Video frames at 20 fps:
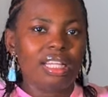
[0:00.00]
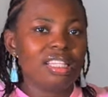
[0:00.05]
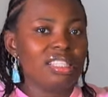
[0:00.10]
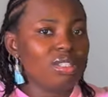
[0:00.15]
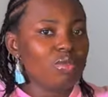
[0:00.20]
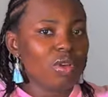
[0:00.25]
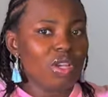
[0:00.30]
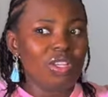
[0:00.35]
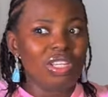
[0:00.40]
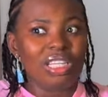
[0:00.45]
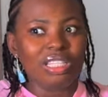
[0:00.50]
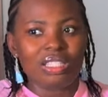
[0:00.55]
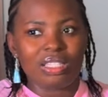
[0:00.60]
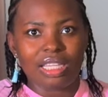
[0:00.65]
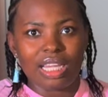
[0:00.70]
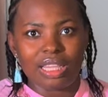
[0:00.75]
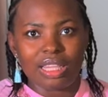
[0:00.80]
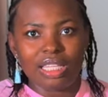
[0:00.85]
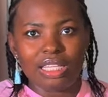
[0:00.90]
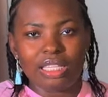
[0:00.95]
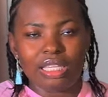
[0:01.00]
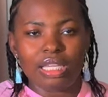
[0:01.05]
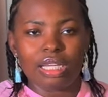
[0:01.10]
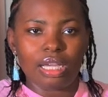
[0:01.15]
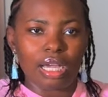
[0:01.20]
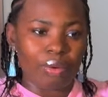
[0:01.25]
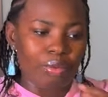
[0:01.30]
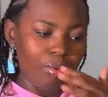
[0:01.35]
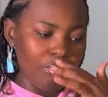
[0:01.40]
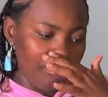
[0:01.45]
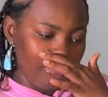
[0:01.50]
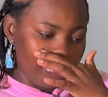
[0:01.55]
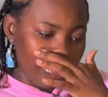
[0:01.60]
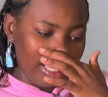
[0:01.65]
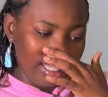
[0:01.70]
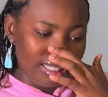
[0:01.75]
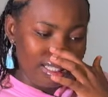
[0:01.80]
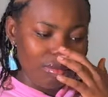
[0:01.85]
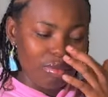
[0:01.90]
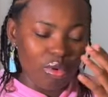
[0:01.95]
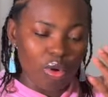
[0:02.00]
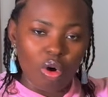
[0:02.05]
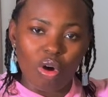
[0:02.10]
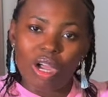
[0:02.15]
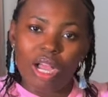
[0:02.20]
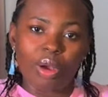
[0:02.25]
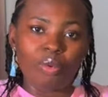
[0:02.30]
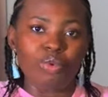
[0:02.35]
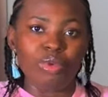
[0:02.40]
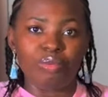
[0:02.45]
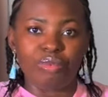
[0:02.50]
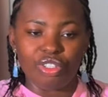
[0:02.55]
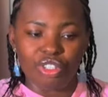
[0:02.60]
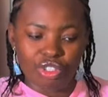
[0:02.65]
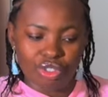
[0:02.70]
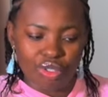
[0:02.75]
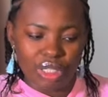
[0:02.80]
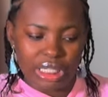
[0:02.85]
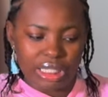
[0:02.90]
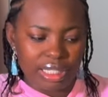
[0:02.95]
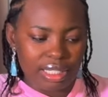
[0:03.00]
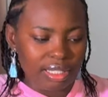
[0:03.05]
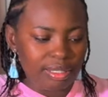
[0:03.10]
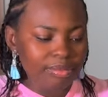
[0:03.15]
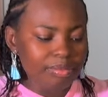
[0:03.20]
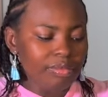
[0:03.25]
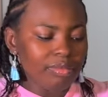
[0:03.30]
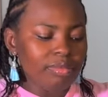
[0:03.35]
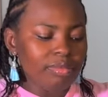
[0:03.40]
This is where you need to start thinking, can we be flexible or can we be strict?